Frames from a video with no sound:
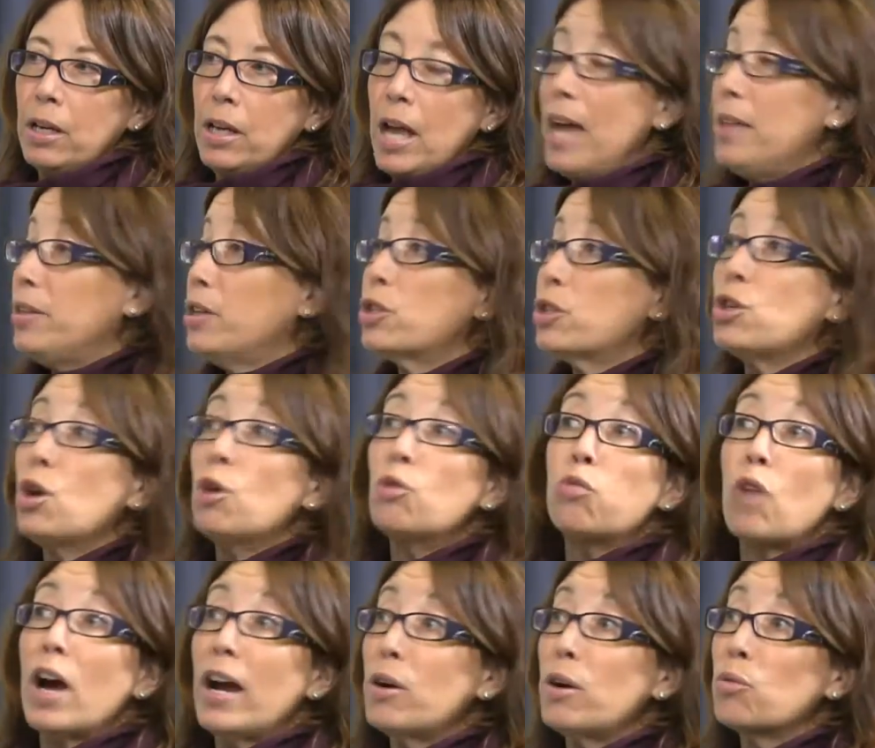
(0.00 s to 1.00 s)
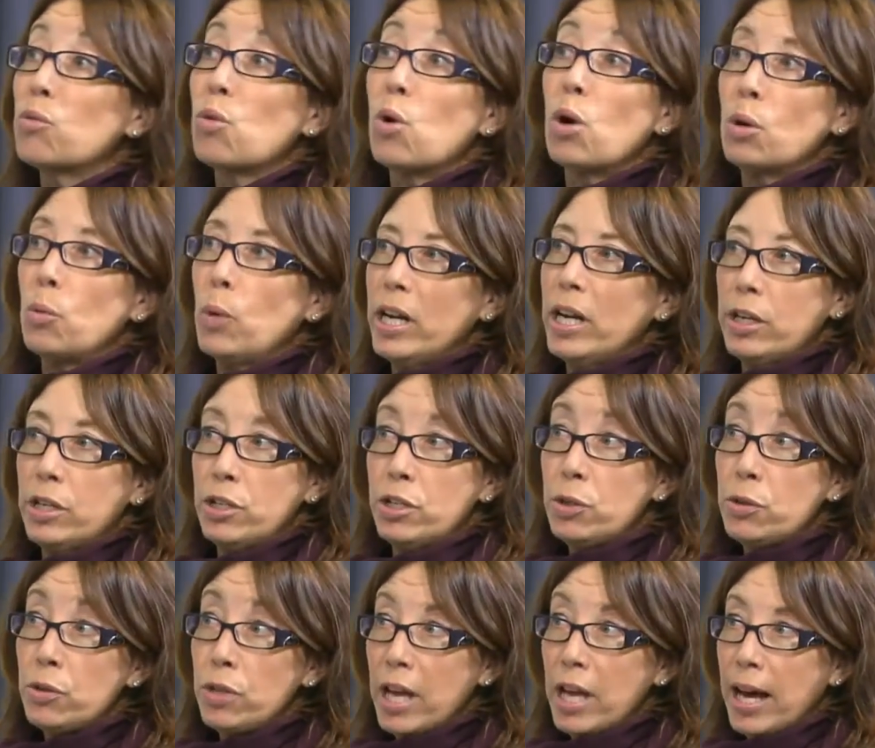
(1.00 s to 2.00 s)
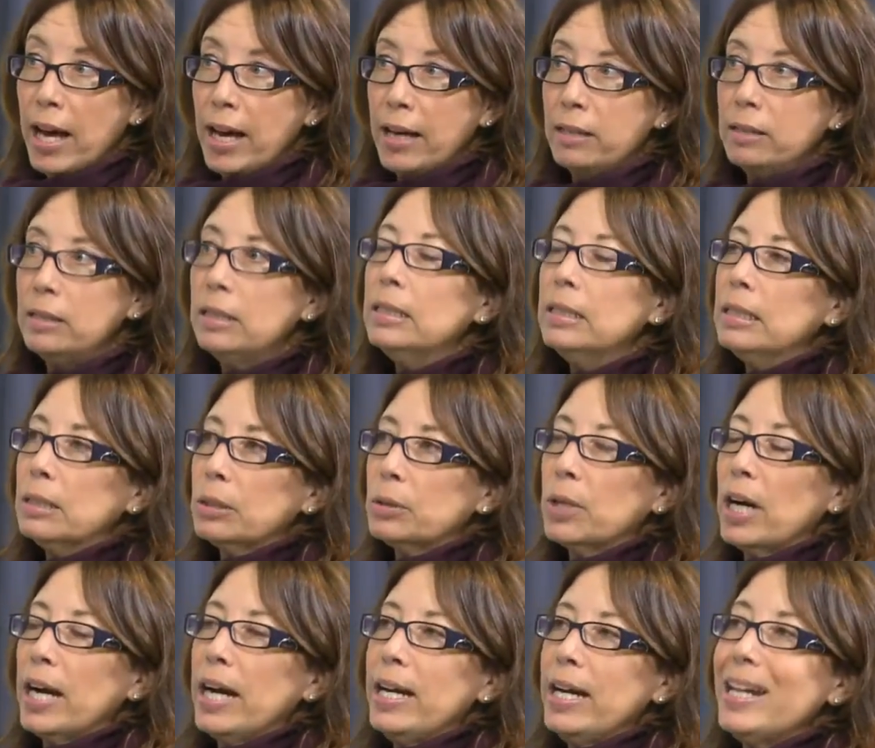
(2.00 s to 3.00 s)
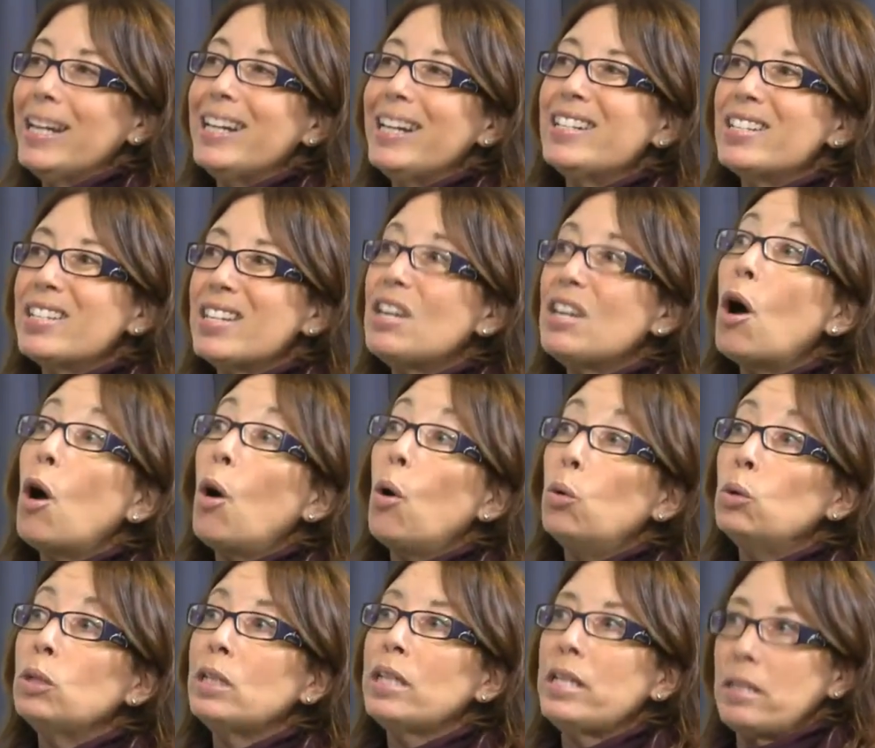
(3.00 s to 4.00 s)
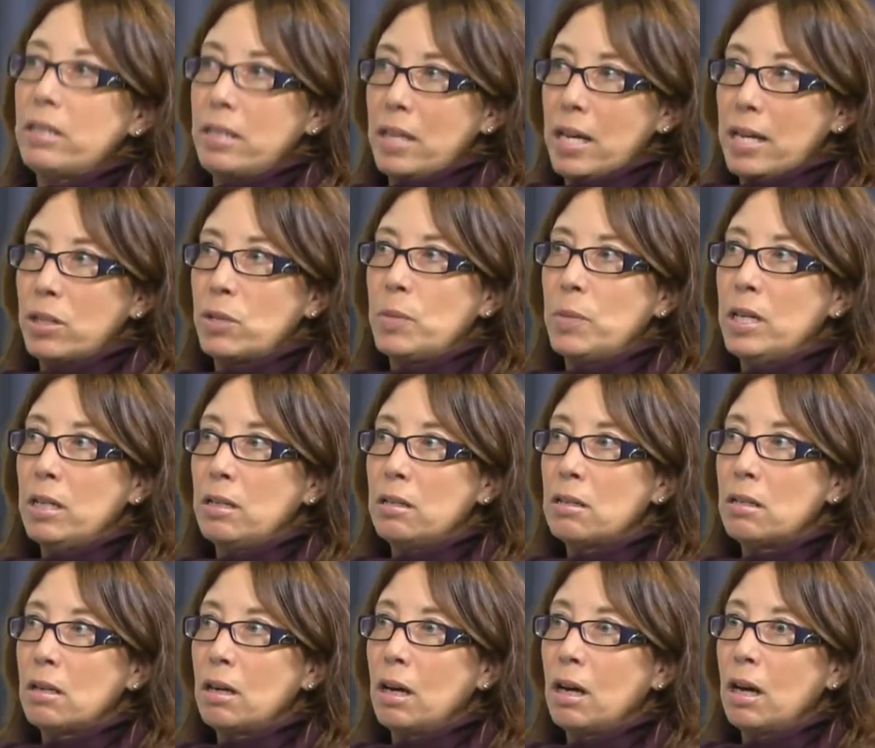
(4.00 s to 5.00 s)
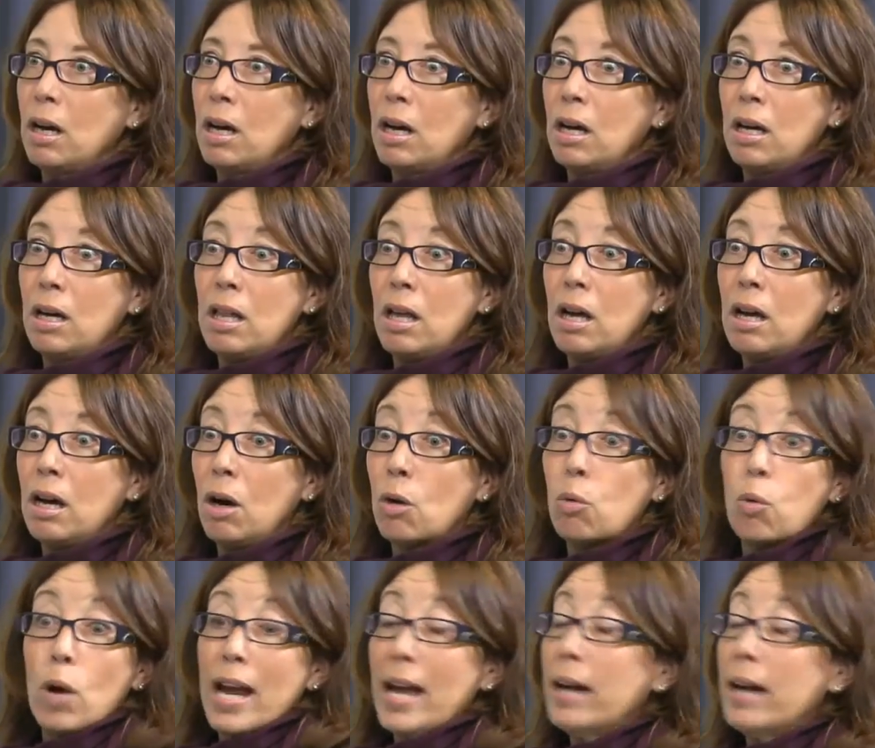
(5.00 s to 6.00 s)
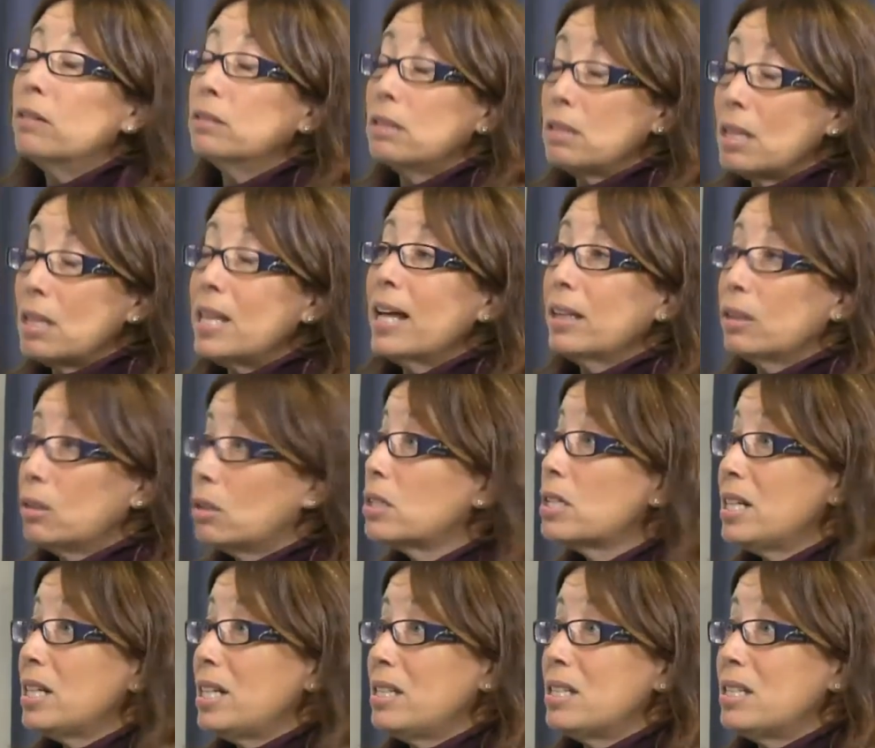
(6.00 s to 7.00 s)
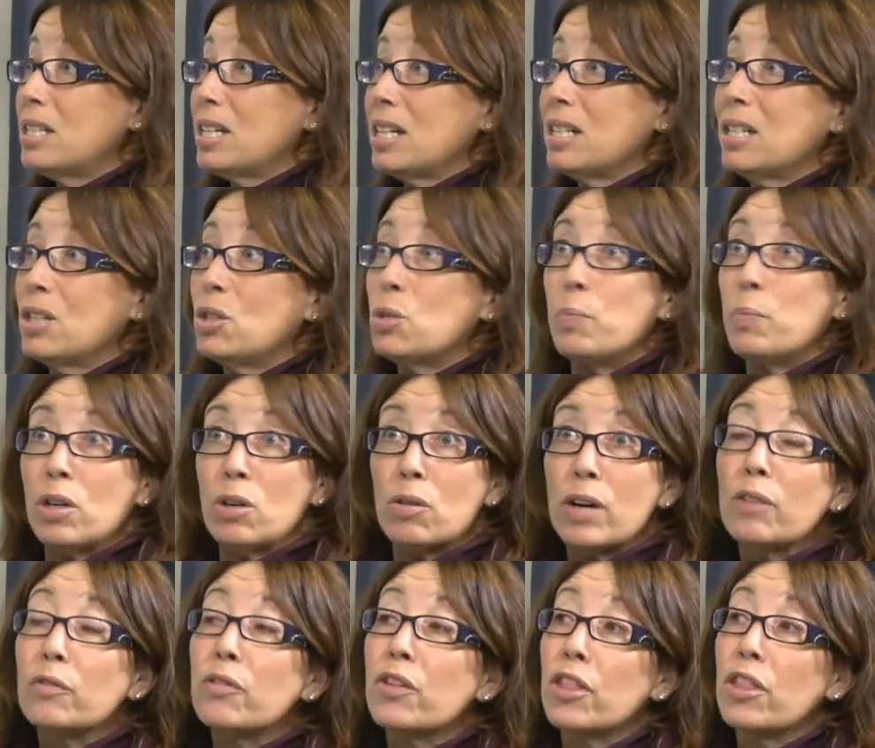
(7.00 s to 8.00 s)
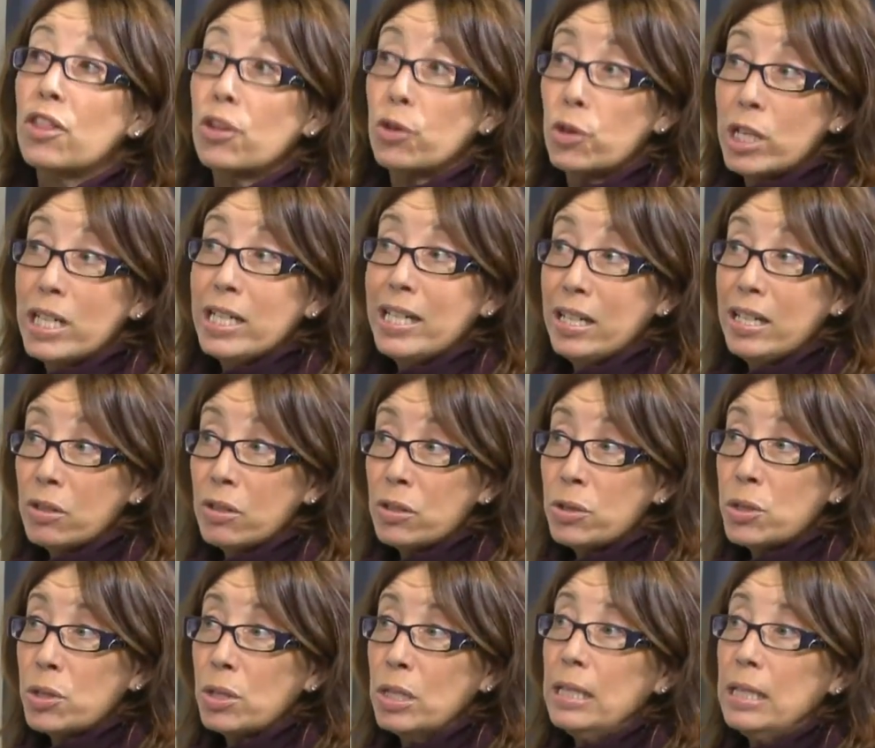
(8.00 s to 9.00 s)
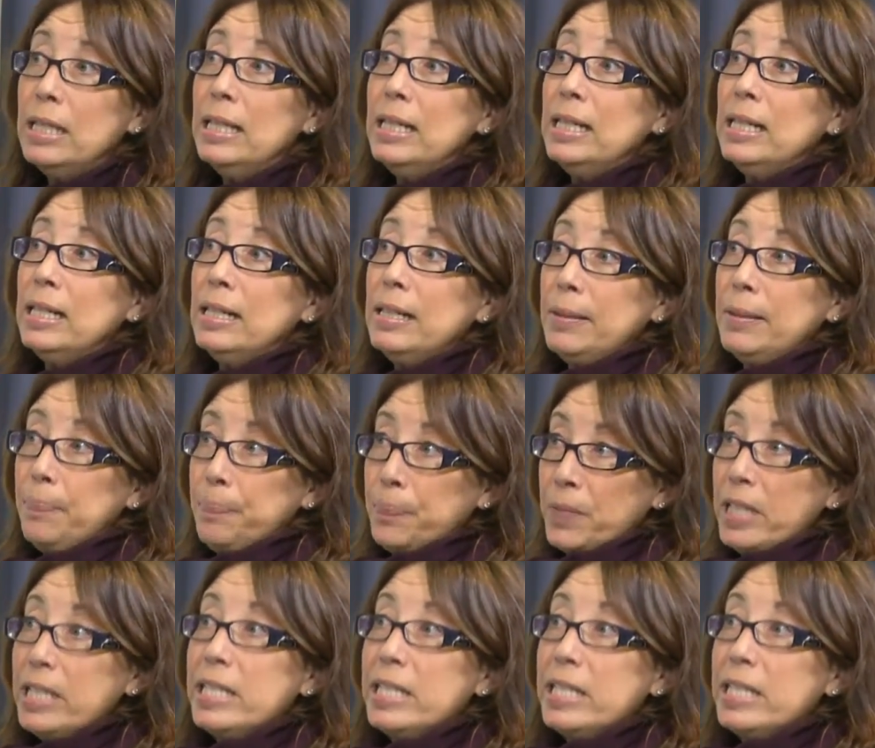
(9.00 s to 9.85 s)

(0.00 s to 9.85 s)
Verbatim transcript: And there's no right or wrong way mm-hmm. to do mm-hmm. that, mm-hmm. right? It is the only assessment uh, around that looks at instinct. It's been around for 30 years. Wow.